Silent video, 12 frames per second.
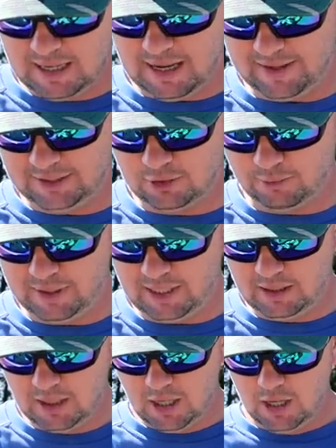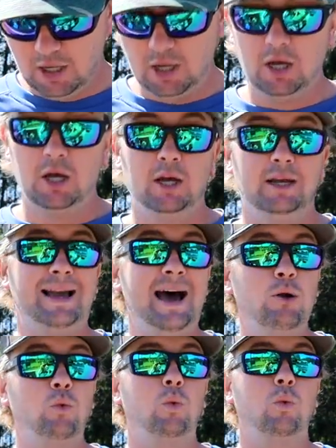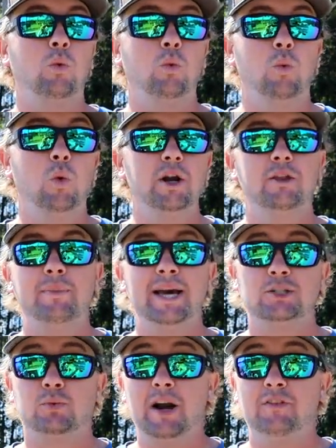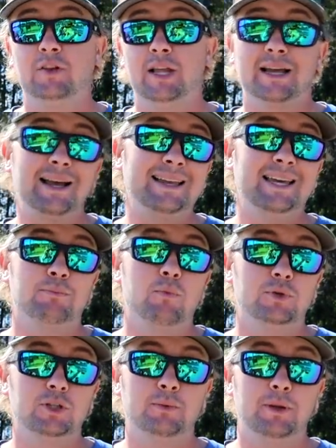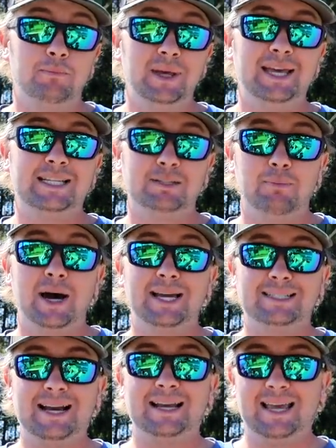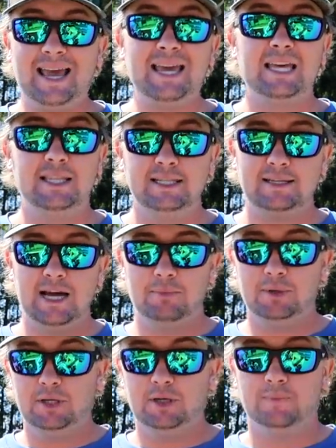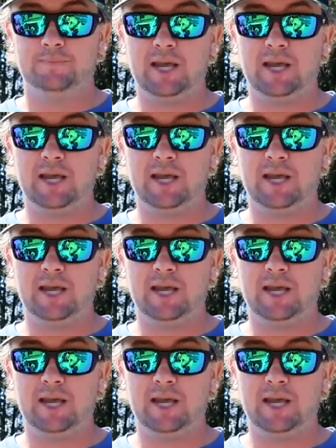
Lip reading: And that's going to be kind of one of the baits where I feel like I can get some of the biggest bites I can this time of year.